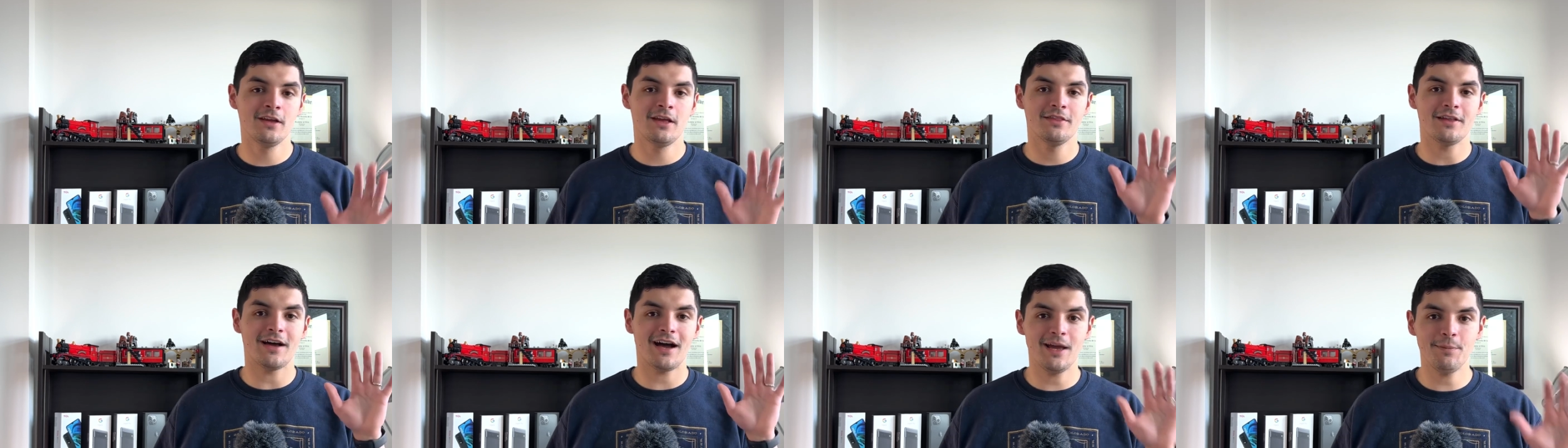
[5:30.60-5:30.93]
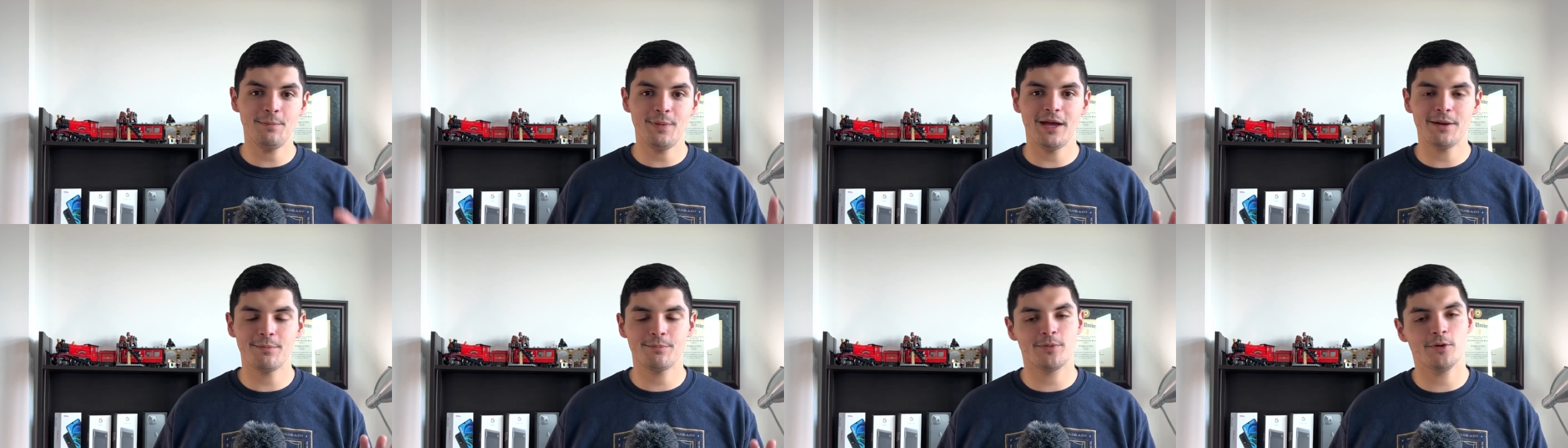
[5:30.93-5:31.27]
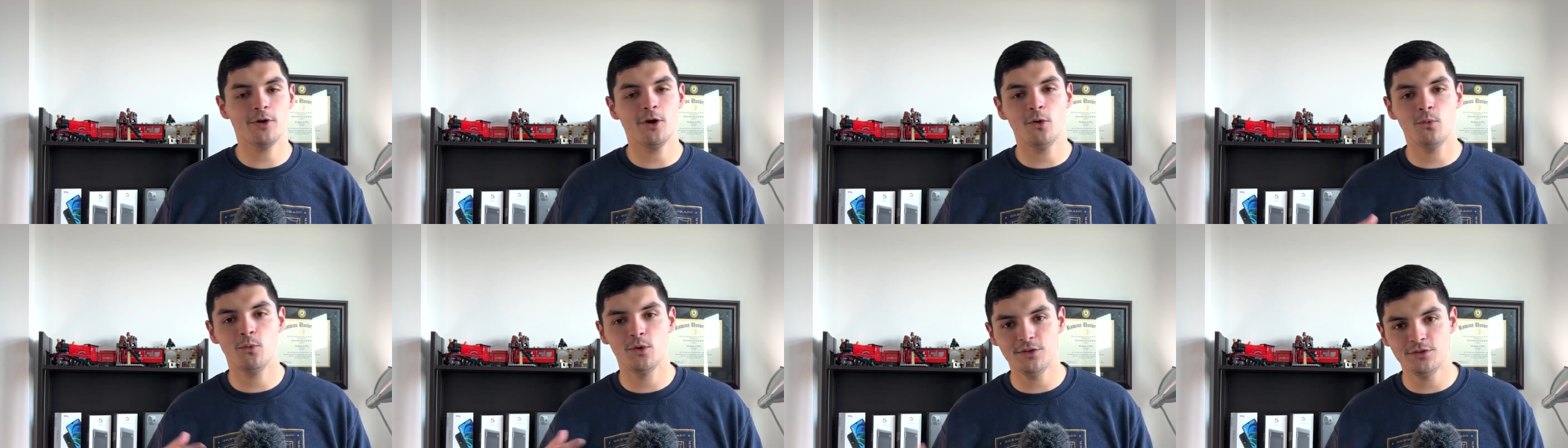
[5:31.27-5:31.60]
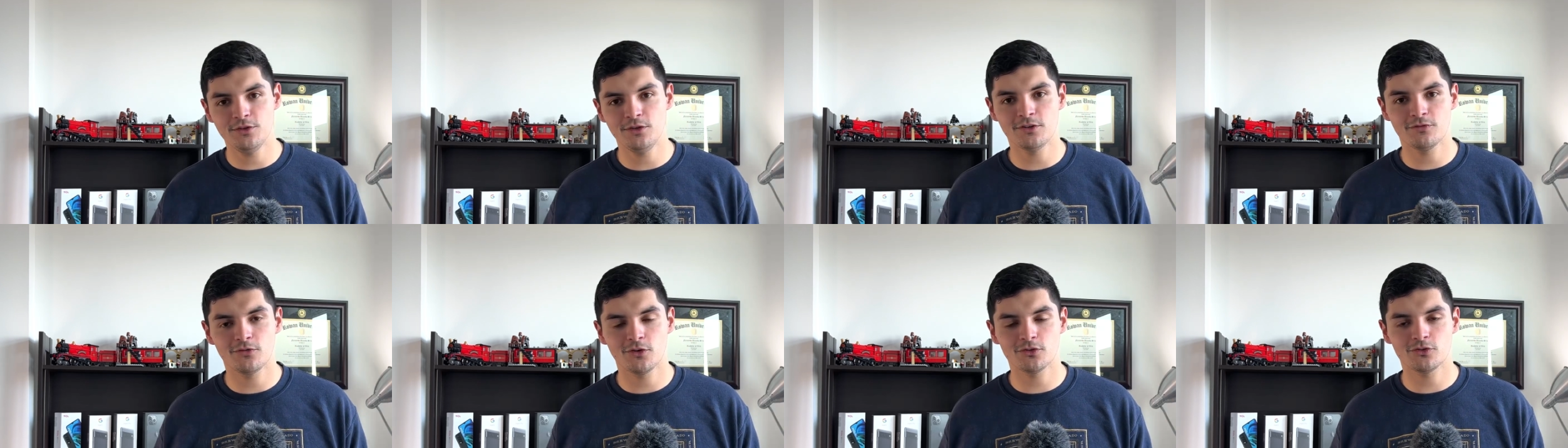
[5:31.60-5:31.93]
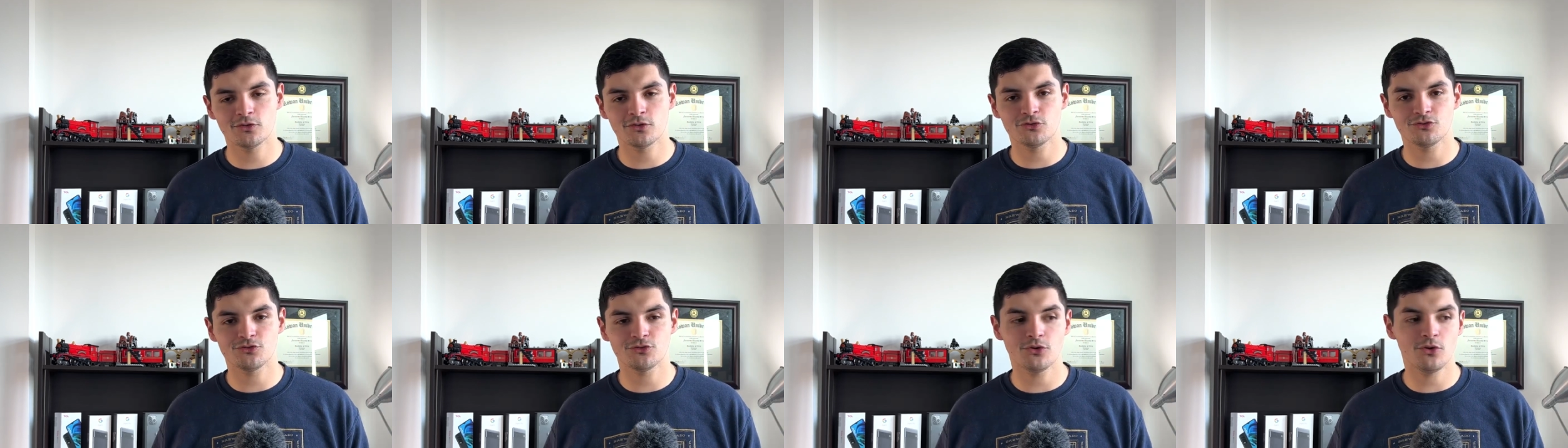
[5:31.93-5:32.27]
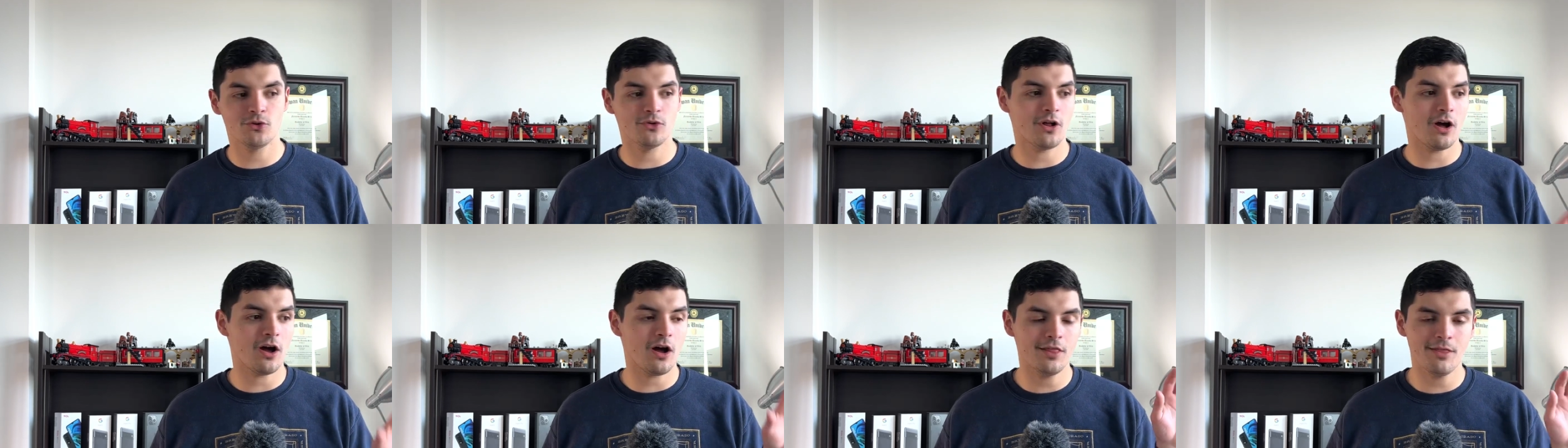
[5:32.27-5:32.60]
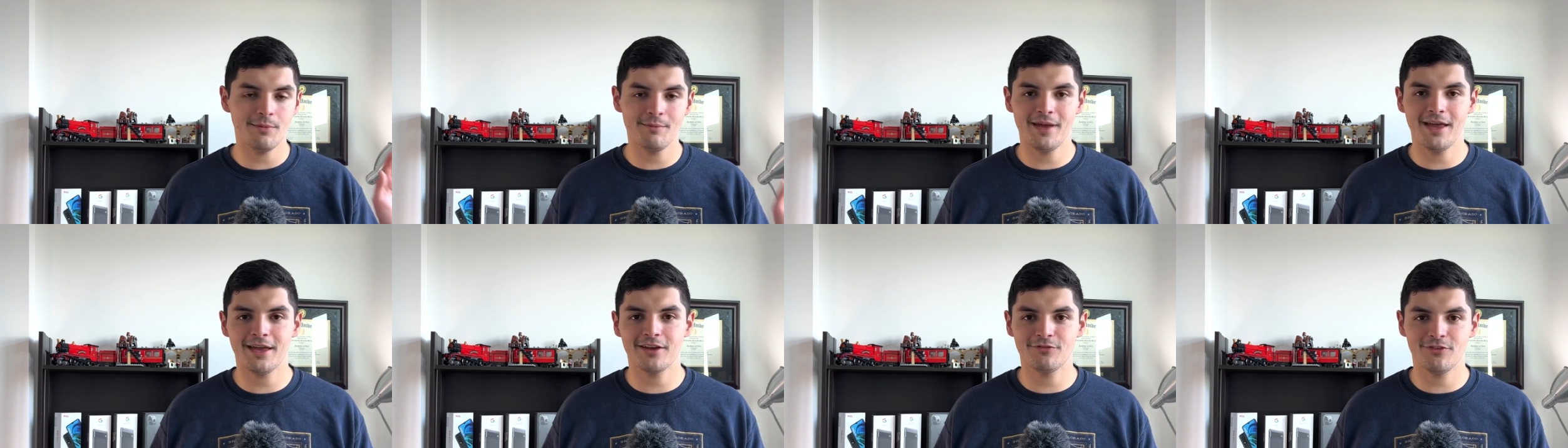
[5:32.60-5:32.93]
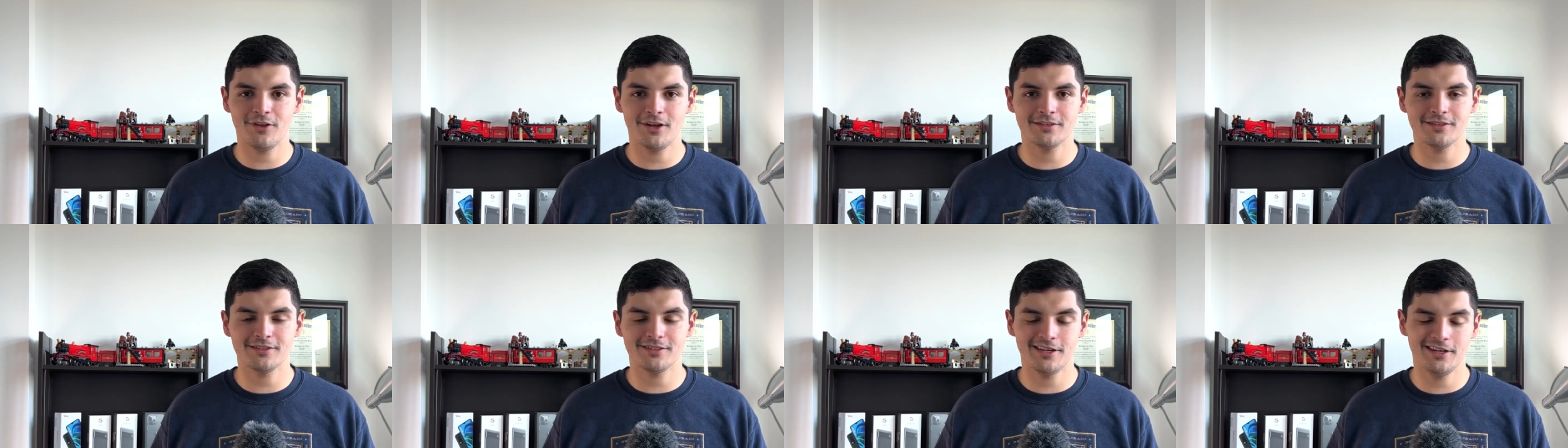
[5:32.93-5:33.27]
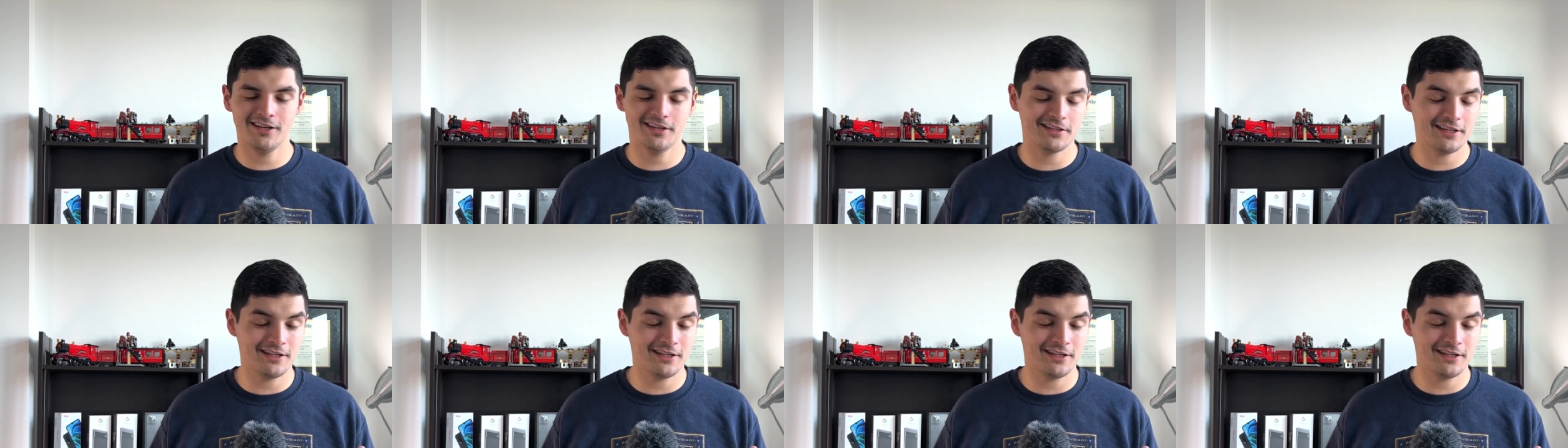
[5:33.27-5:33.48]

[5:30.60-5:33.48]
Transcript: the iPad Pro with universal control on the MagFly stand,